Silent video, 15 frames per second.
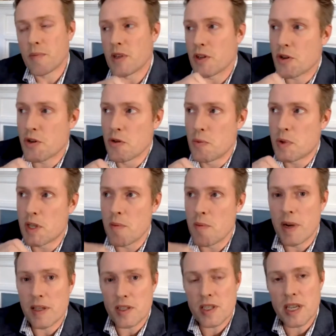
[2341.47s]
some of their troops
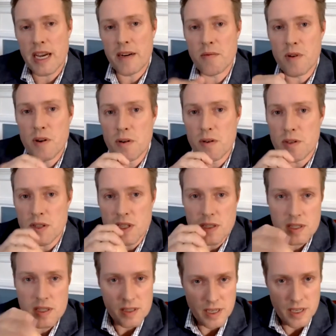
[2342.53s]
up on side roads
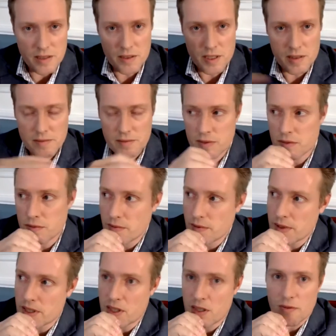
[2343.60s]
as you know to
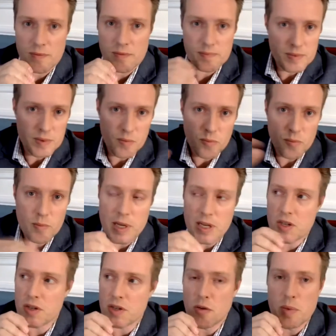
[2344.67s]
to make
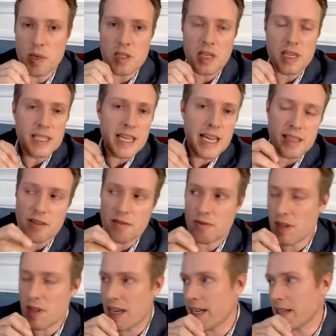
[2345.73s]
sure nobody's going to attack their
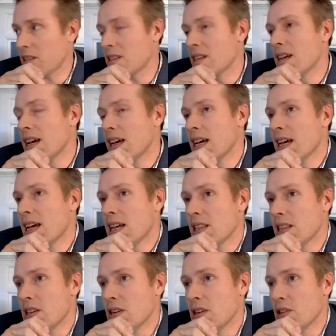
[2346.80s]
flanks.
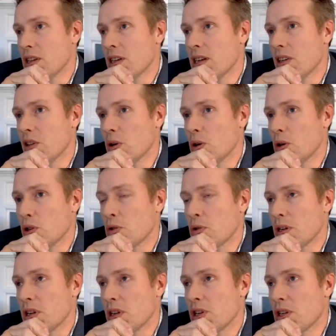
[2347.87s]
There's a local
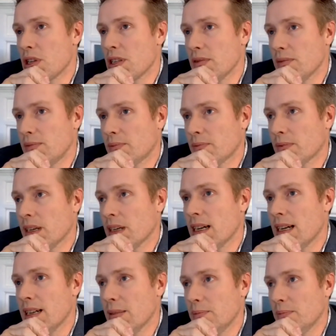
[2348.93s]
tradition
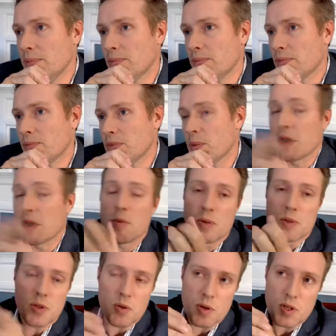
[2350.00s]
um, from a
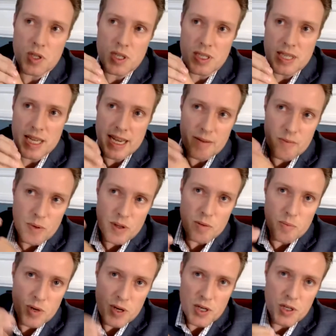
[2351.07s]
couple sources that when
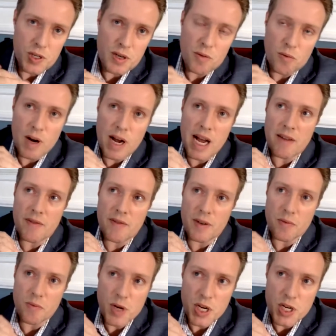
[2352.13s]
the British arrive
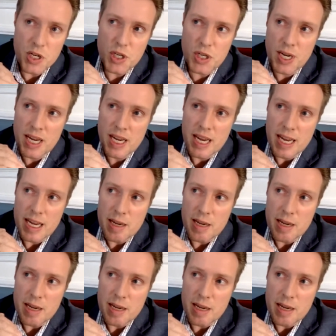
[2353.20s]
in Ridge